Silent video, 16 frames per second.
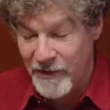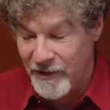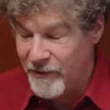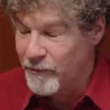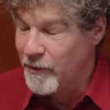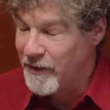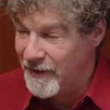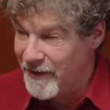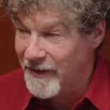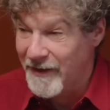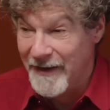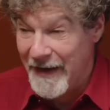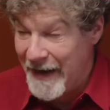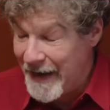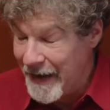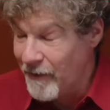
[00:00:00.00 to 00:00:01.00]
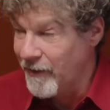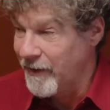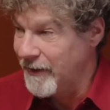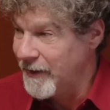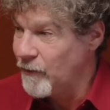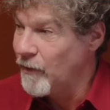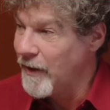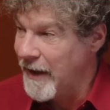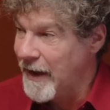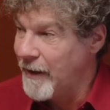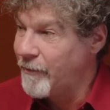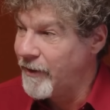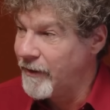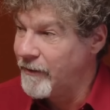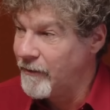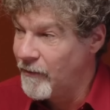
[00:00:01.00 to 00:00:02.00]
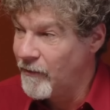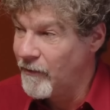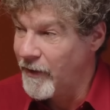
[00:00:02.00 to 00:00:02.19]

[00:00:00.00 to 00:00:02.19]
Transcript: which is what inherently will happen